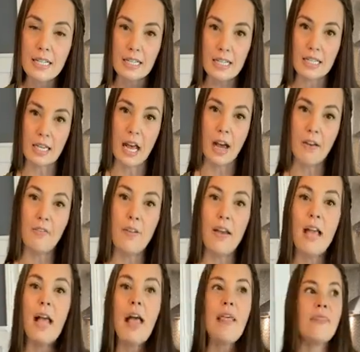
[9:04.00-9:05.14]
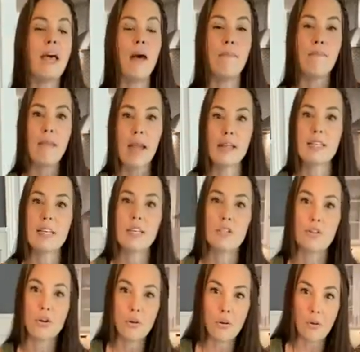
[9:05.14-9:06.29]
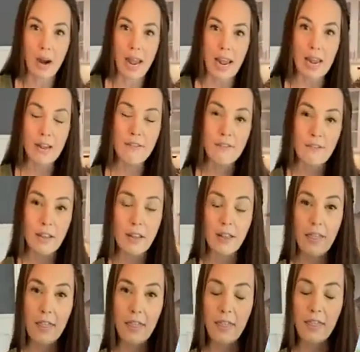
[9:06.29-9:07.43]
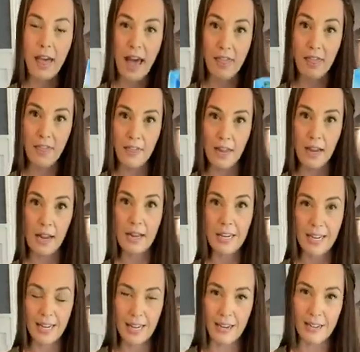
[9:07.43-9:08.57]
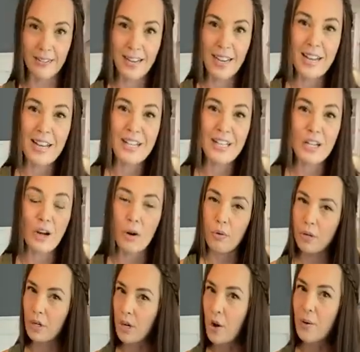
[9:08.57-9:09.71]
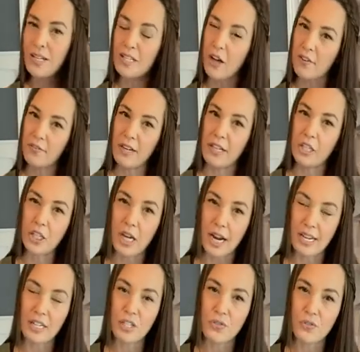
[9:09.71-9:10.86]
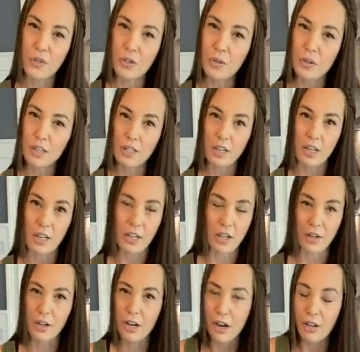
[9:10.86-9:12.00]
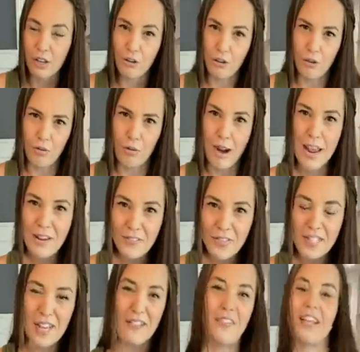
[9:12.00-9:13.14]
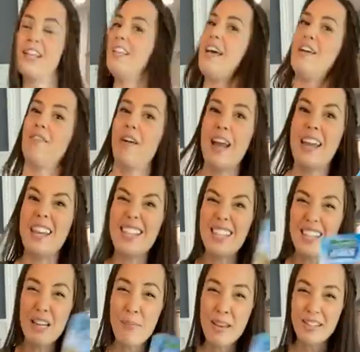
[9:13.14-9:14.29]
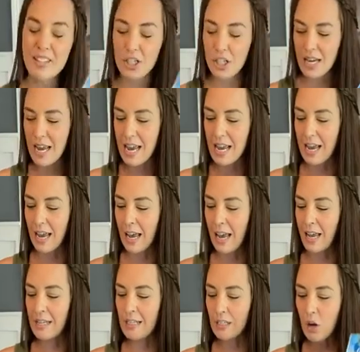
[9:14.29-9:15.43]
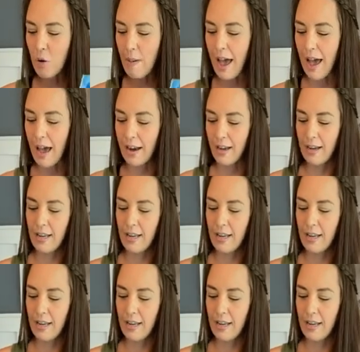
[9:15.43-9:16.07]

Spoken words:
stuff that makes us crave that thing again. So, it's often in Chinese food, and you crave stuff like that, right? It's MSG. So bad.